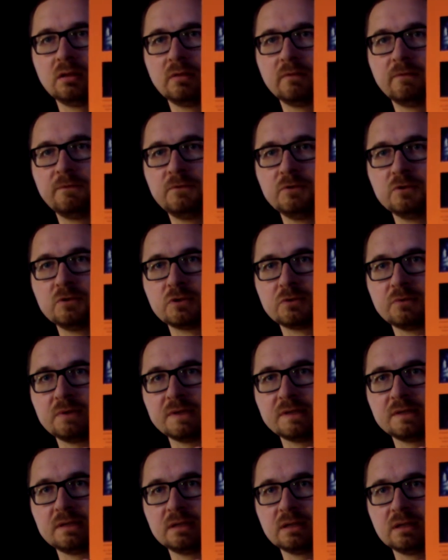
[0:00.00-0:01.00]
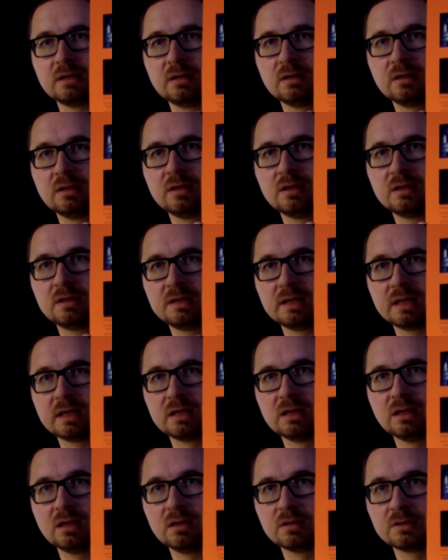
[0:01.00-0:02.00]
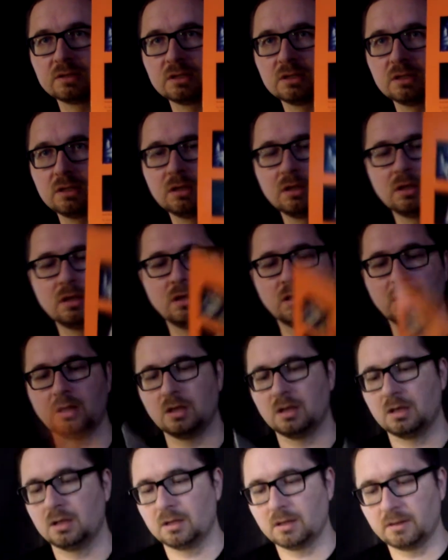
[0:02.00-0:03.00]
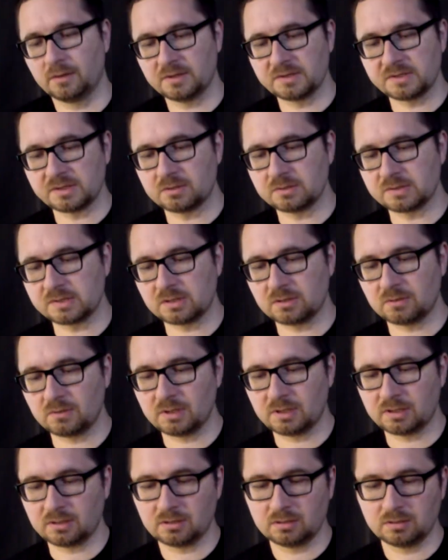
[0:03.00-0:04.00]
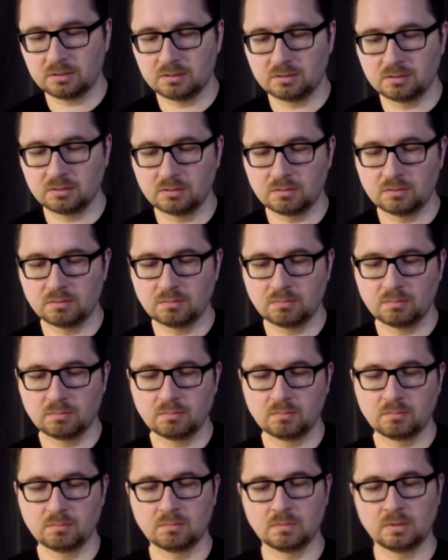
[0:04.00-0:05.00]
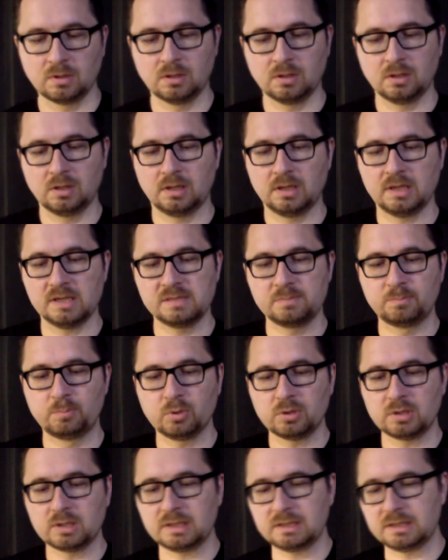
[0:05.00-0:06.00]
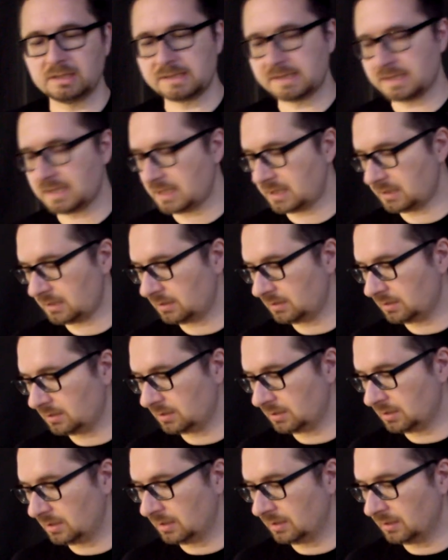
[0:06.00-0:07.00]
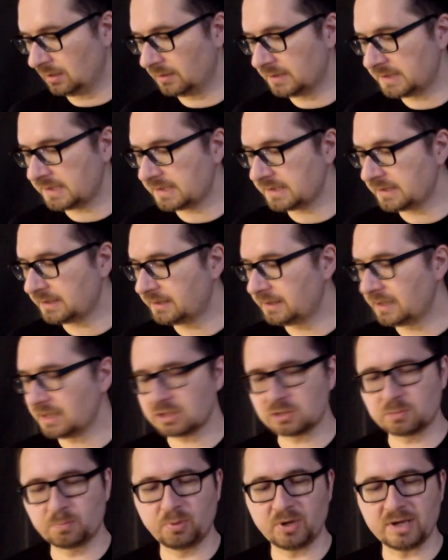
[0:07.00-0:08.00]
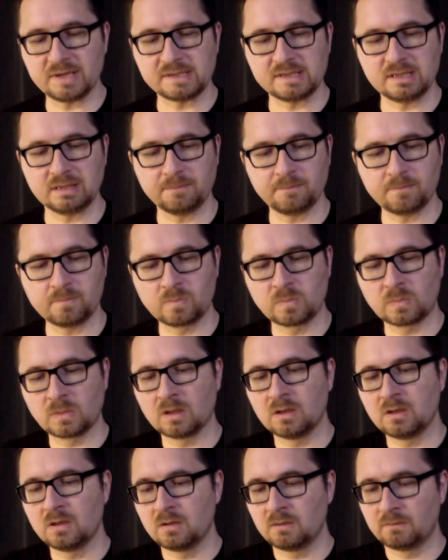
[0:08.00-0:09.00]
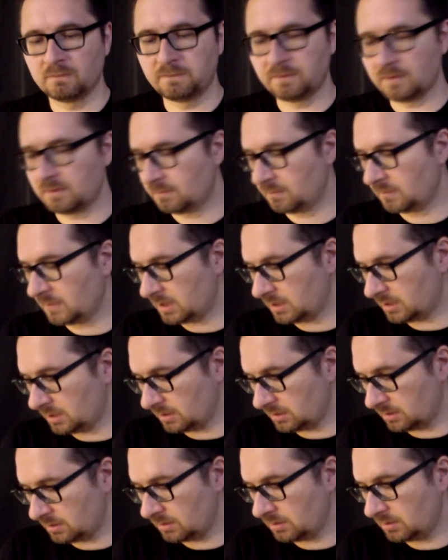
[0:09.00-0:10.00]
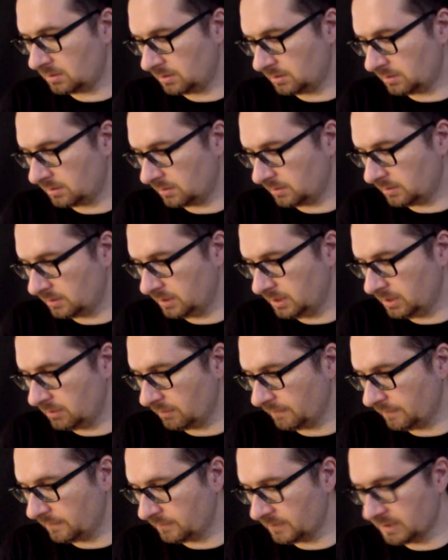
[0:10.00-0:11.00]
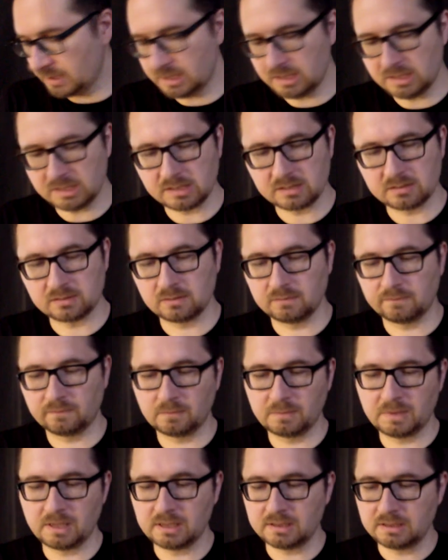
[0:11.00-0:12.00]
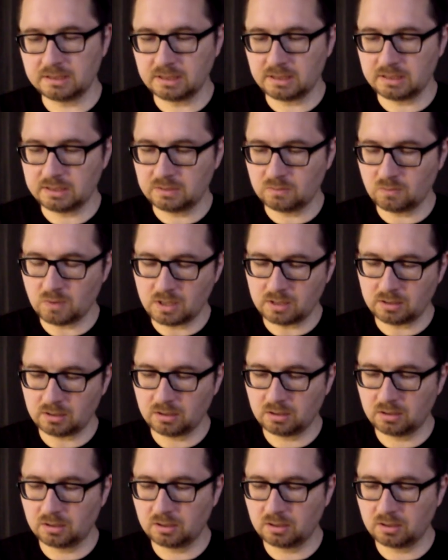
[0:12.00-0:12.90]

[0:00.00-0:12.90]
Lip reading: futuristic technology. There's also a nice booklet inside. Now this is a Dutch pressing from the year of the release, from 1981.